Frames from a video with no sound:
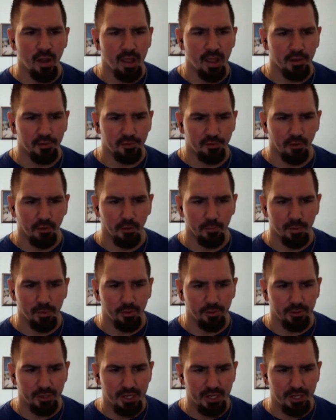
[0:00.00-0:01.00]
as their
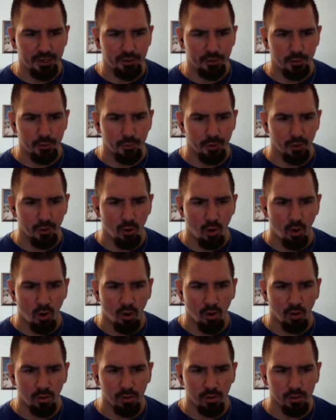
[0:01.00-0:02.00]
ability to do it
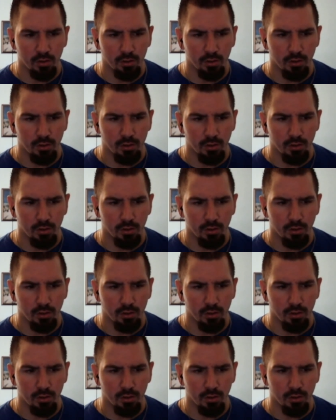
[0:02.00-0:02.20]
all.